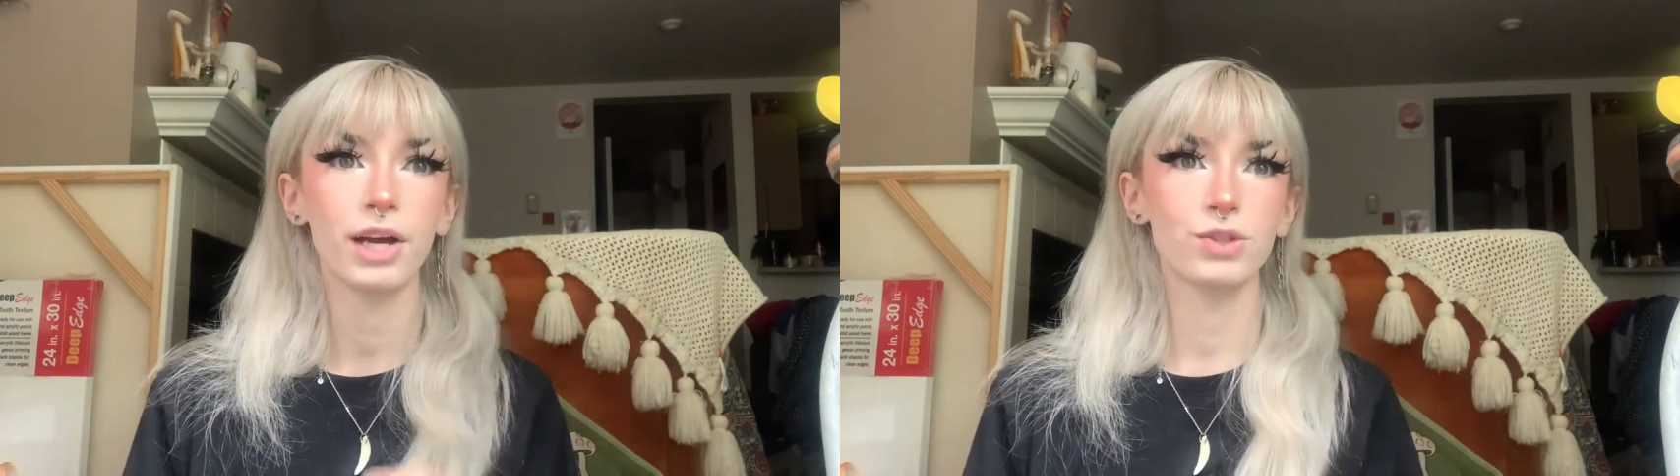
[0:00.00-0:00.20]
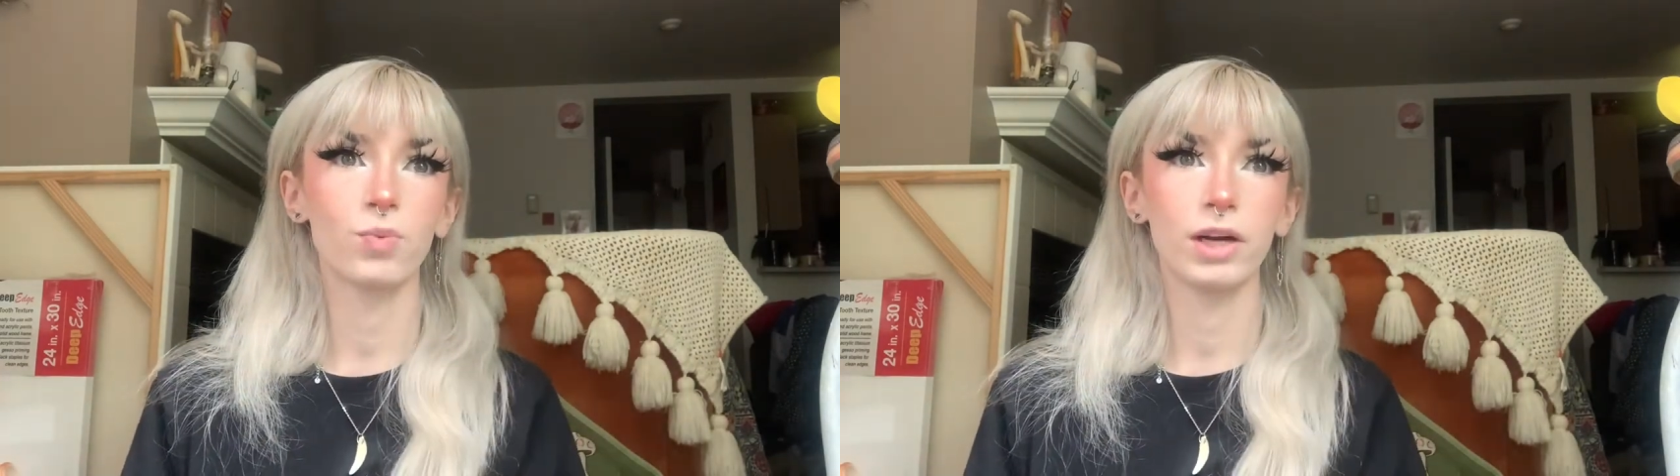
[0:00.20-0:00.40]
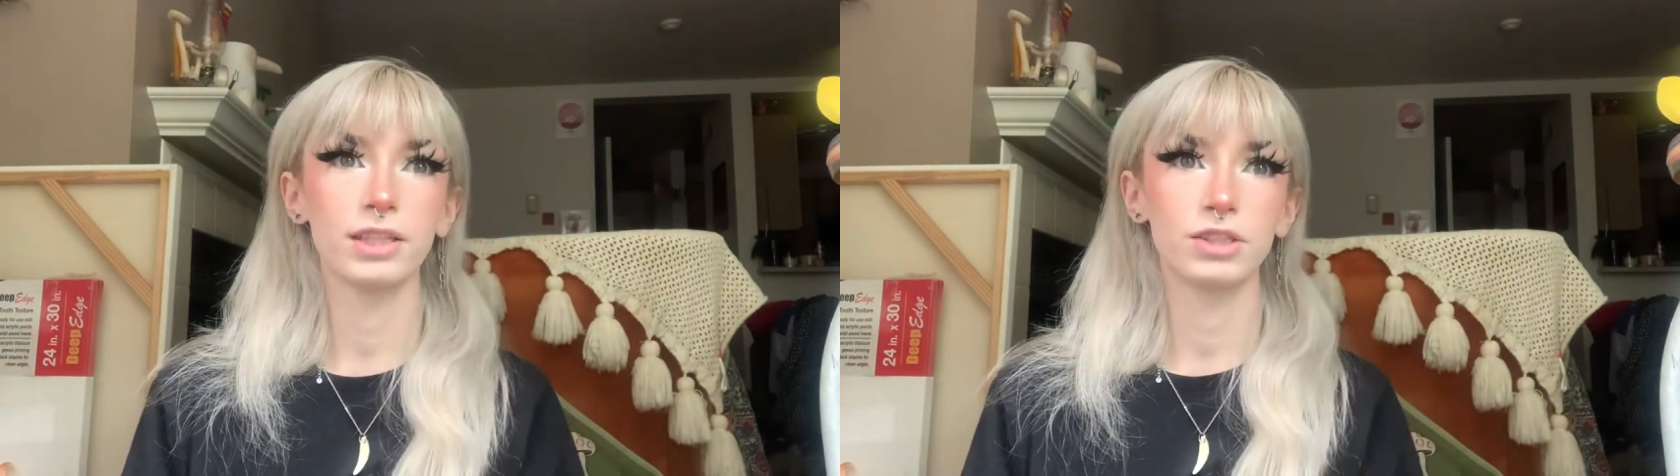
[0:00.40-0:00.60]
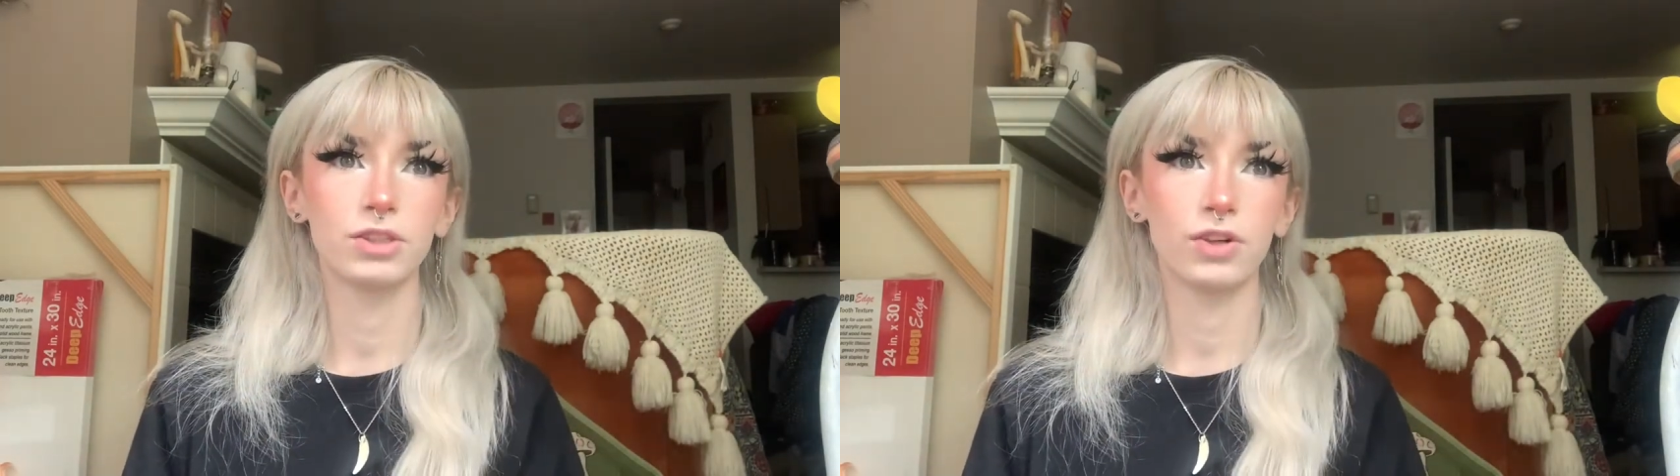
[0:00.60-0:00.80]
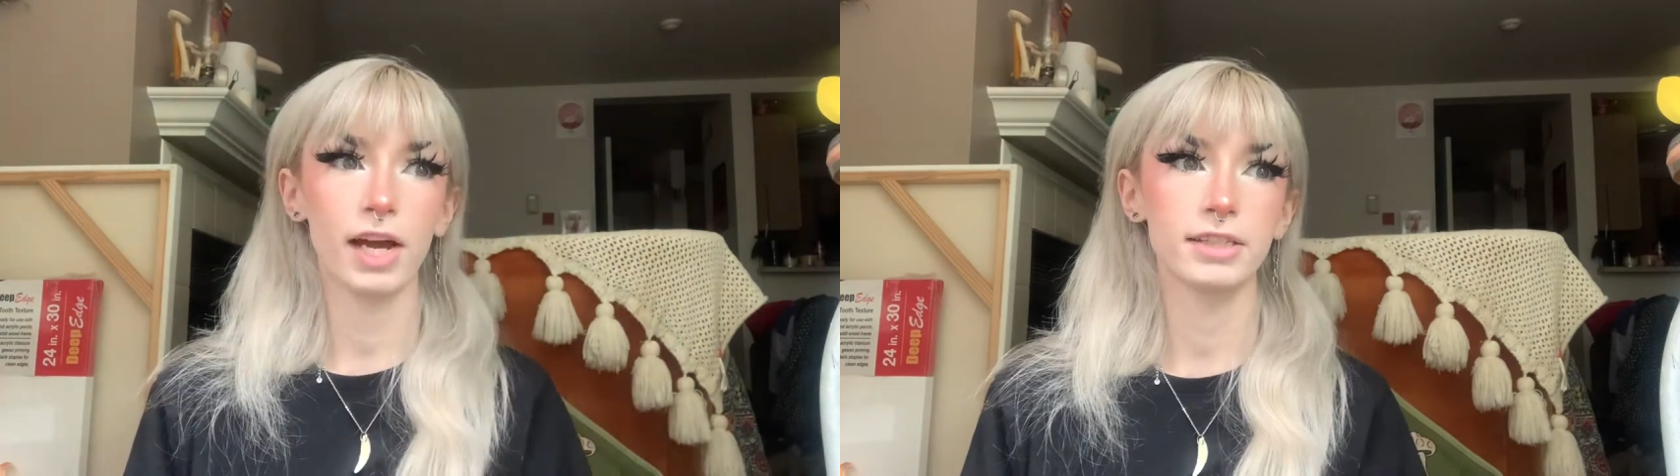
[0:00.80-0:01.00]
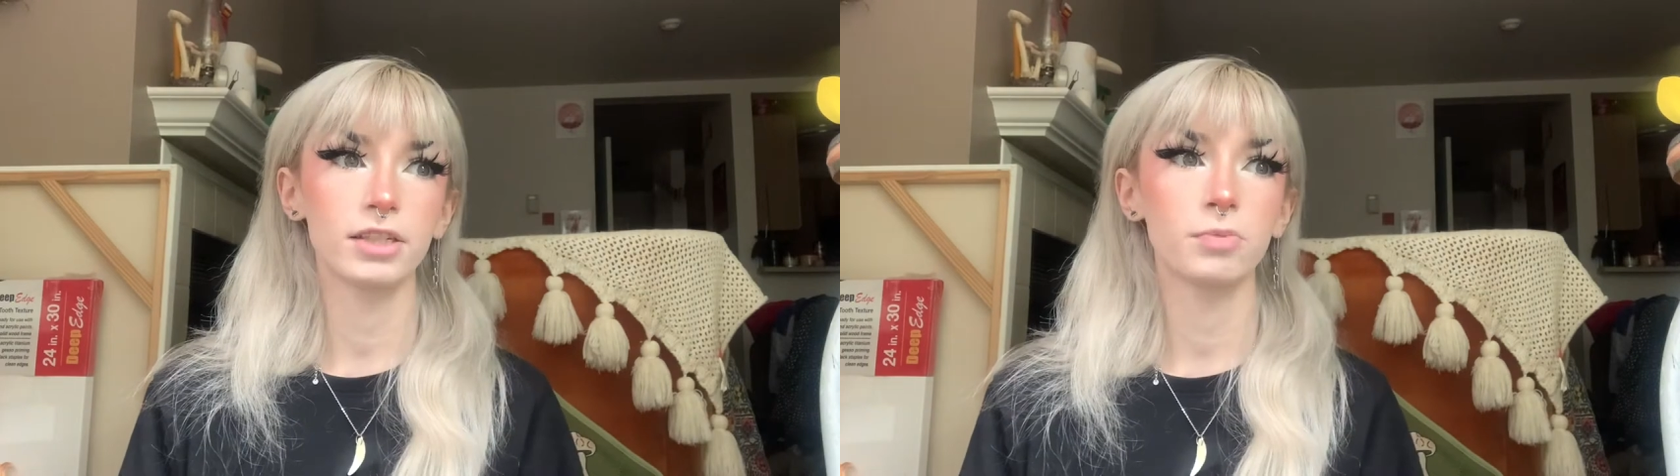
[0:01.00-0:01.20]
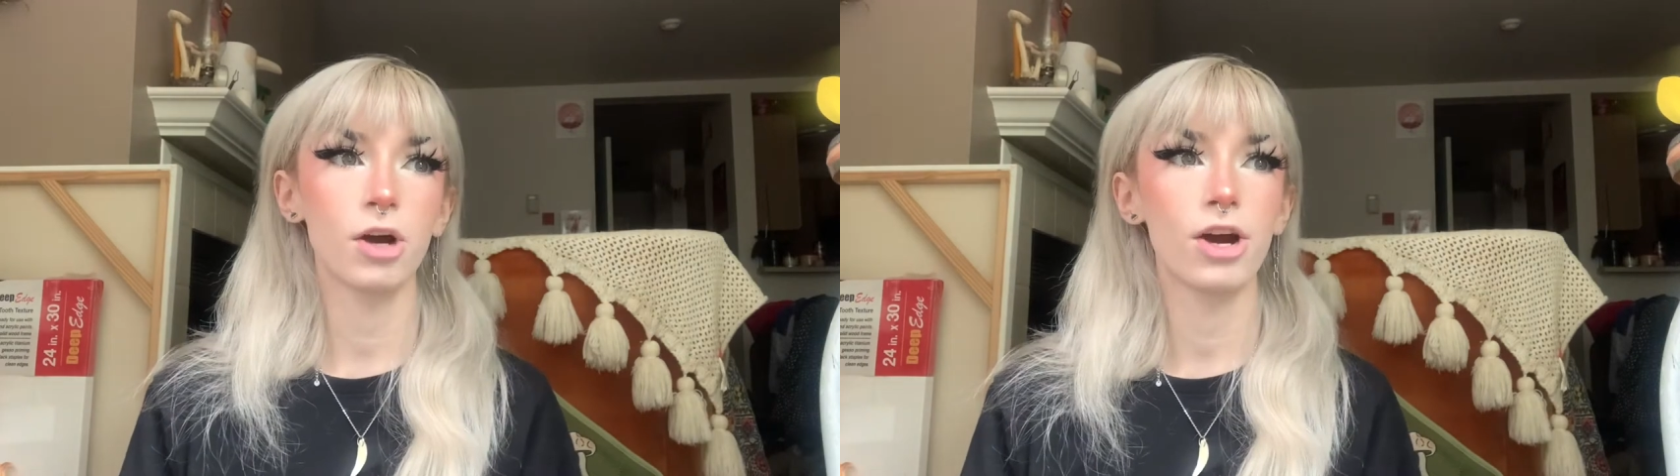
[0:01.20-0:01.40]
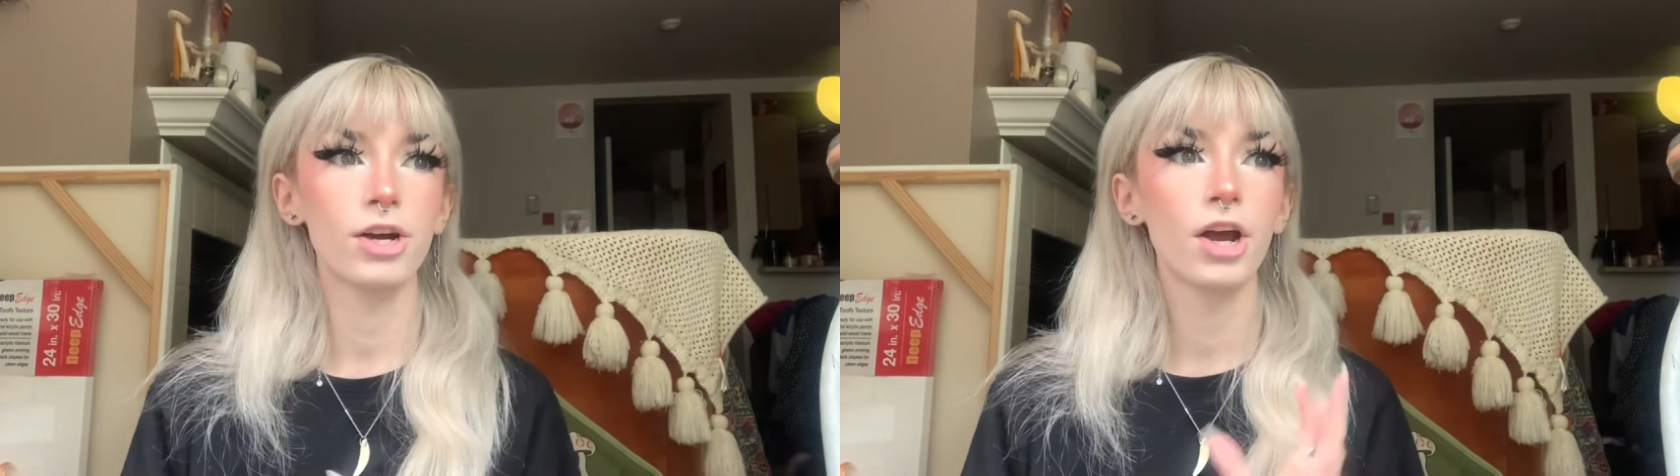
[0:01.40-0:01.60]
as well as Jurassic
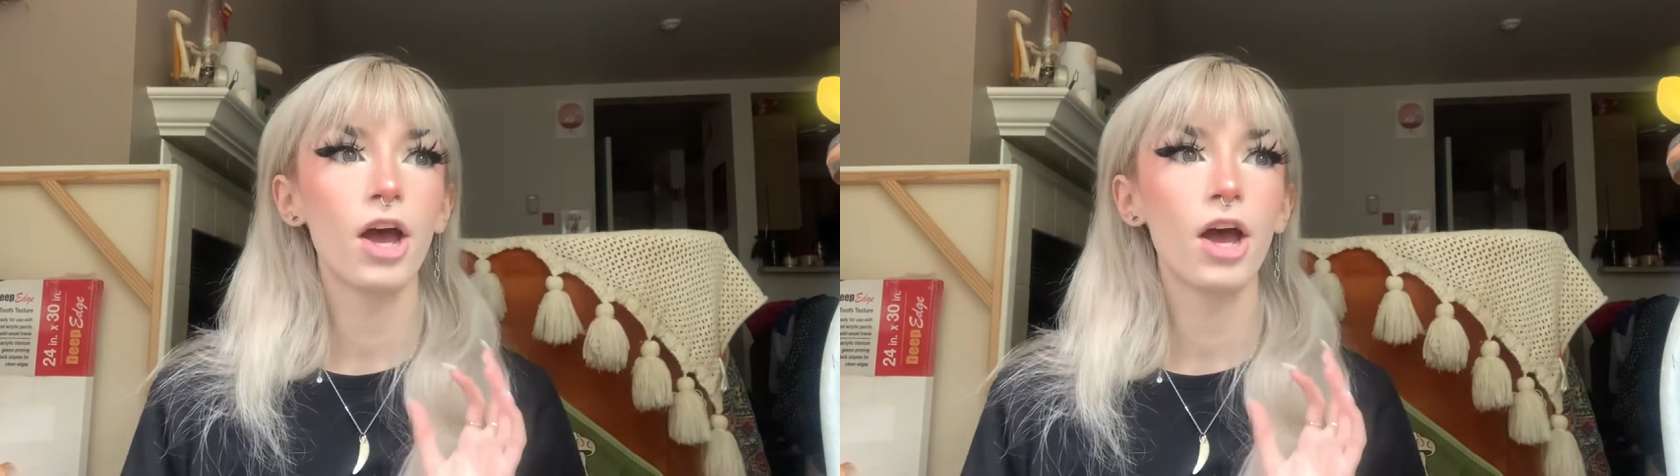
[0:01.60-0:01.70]
Park,